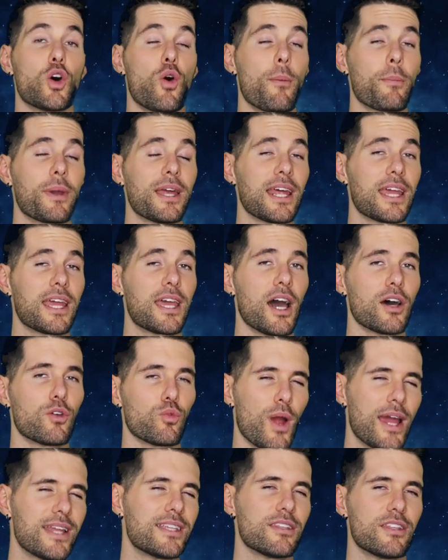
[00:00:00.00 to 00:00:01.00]
I'm going to cut
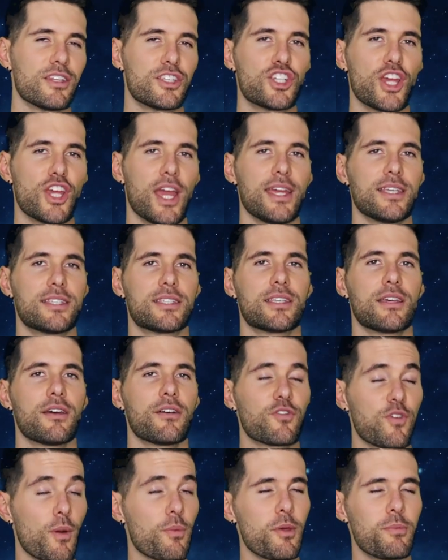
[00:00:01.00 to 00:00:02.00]
right to the chase
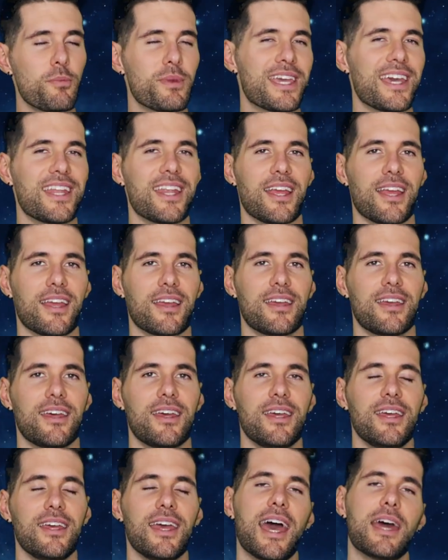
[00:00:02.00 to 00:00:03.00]
from the beginning
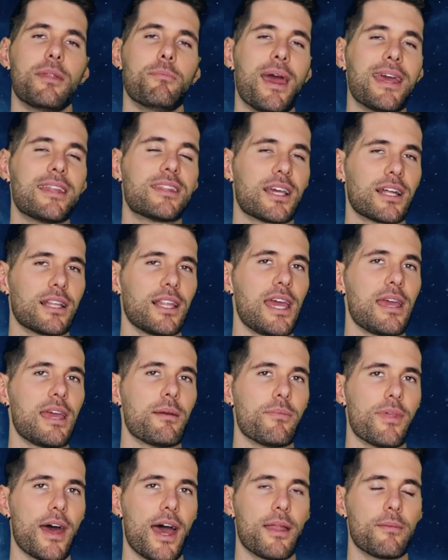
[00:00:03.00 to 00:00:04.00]
and make the claim
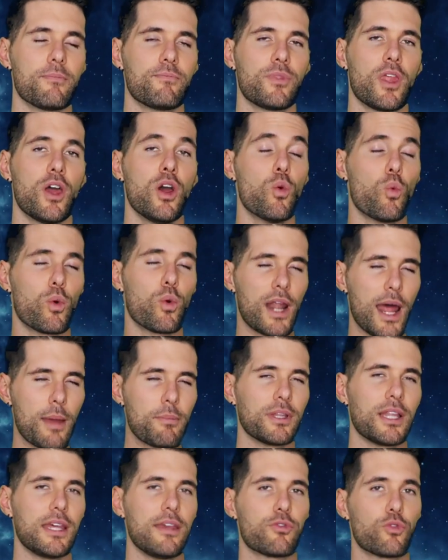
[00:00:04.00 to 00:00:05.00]
that what I
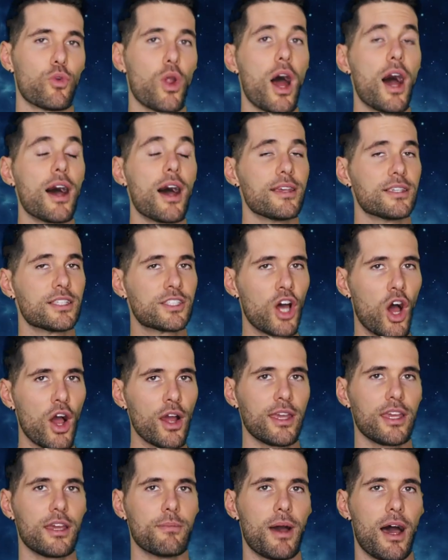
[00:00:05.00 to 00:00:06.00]
believe Ra is
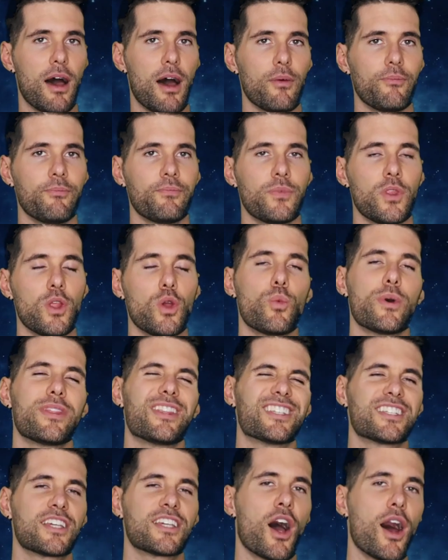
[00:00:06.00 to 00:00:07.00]
talking about with
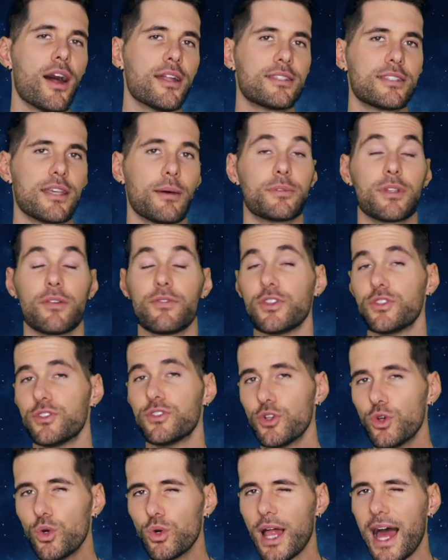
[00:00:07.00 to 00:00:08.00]
this concept of the
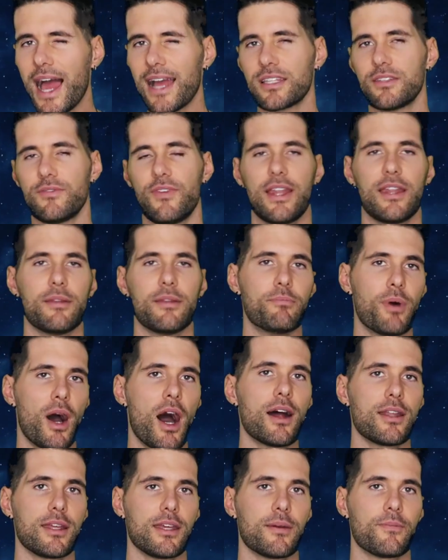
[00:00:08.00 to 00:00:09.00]
dual activated
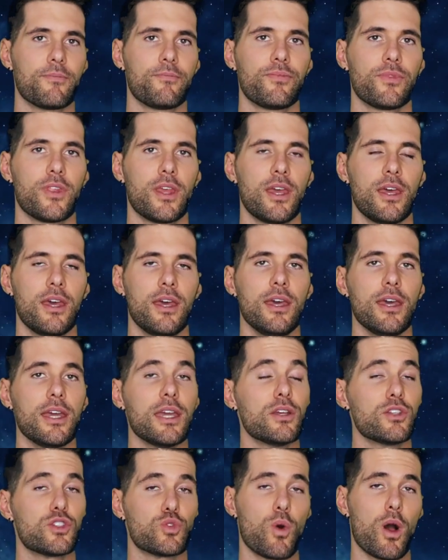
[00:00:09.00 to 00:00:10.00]
body
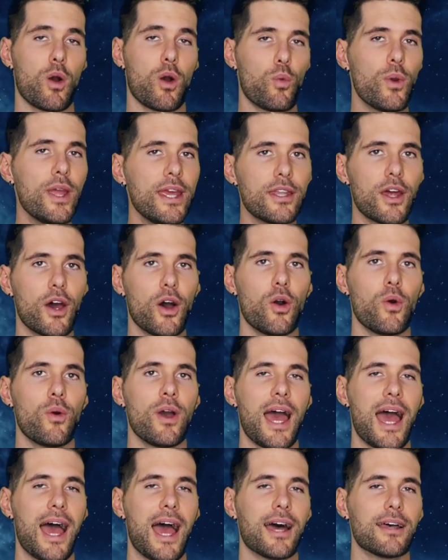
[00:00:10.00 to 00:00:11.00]
is what we know
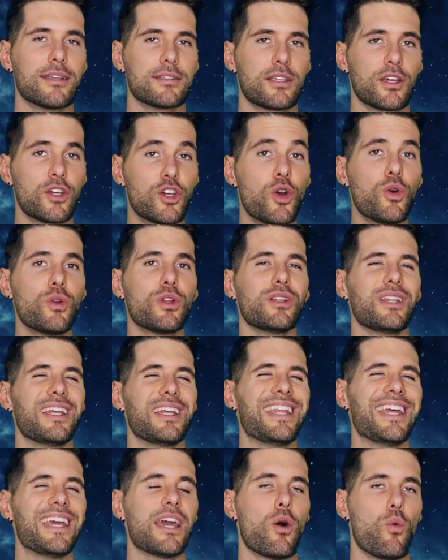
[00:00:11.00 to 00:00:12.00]
as
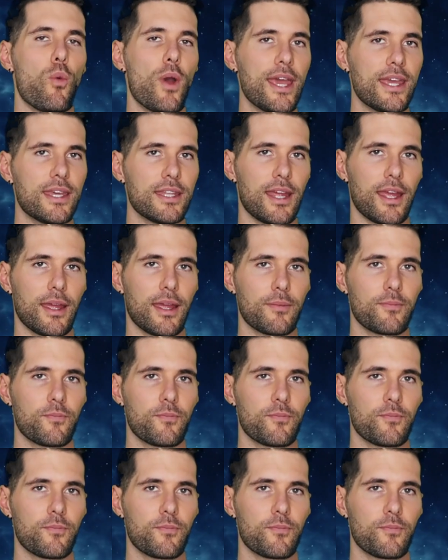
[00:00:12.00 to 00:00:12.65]
Kundalini awakening.